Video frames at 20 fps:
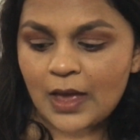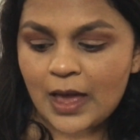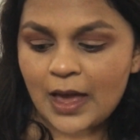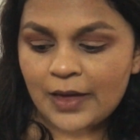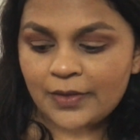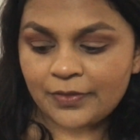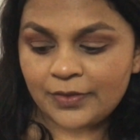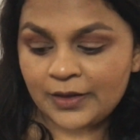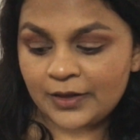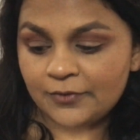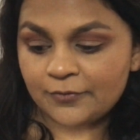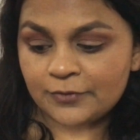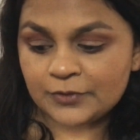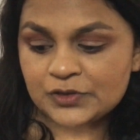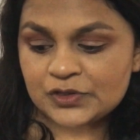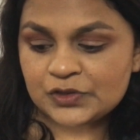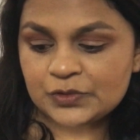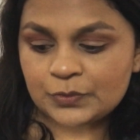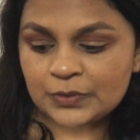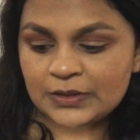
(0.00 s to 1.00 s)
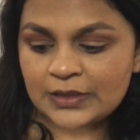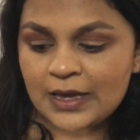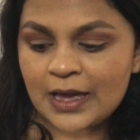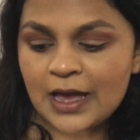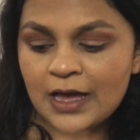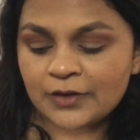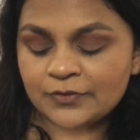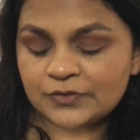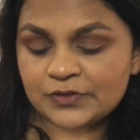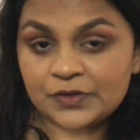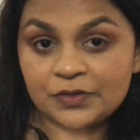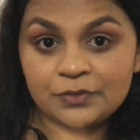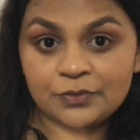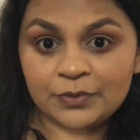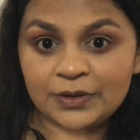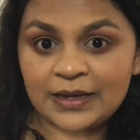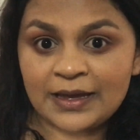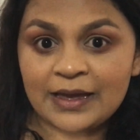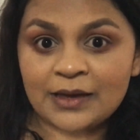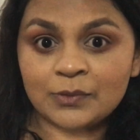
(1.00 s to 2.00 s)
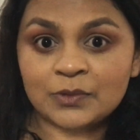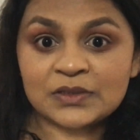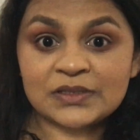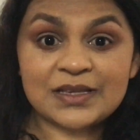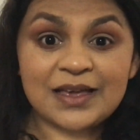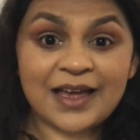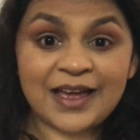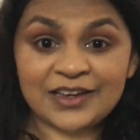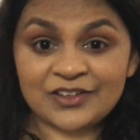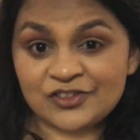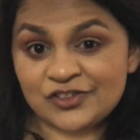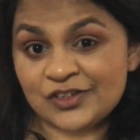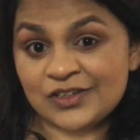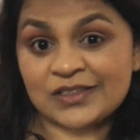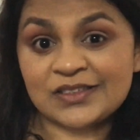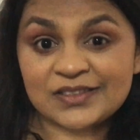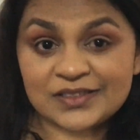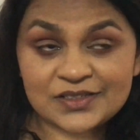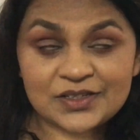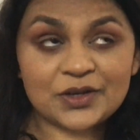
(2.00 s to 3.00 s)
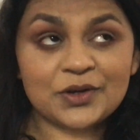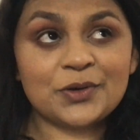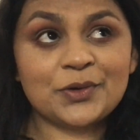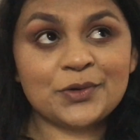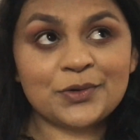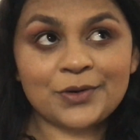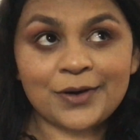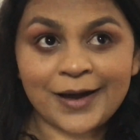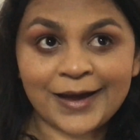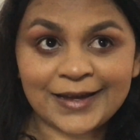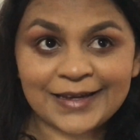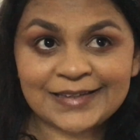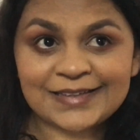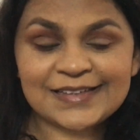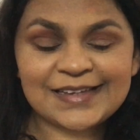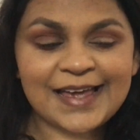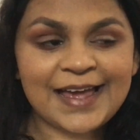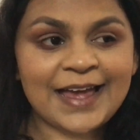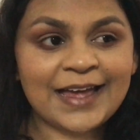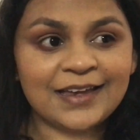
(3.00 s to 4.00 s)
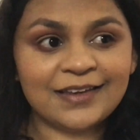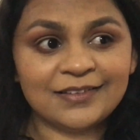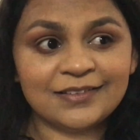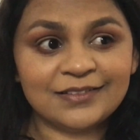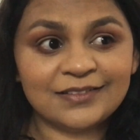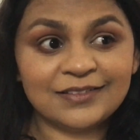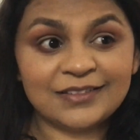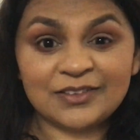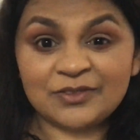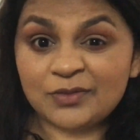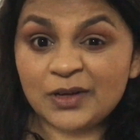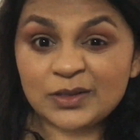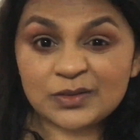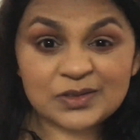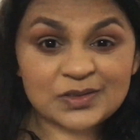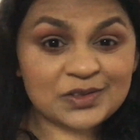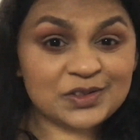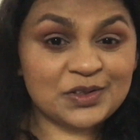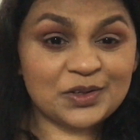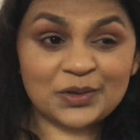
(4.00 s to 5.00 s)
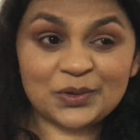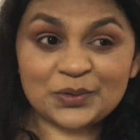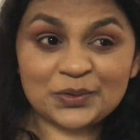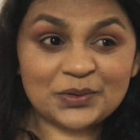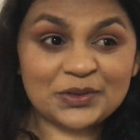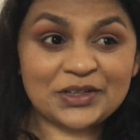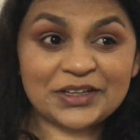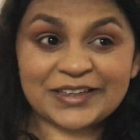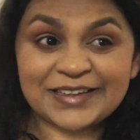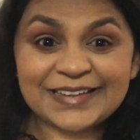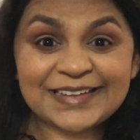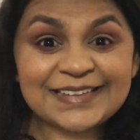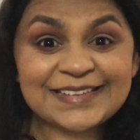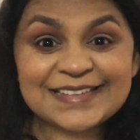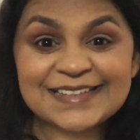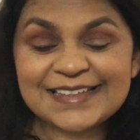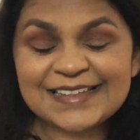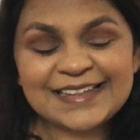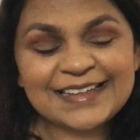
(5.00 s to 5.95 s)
I think for 2.5 to 3 hours, I just cried, and it felt so good.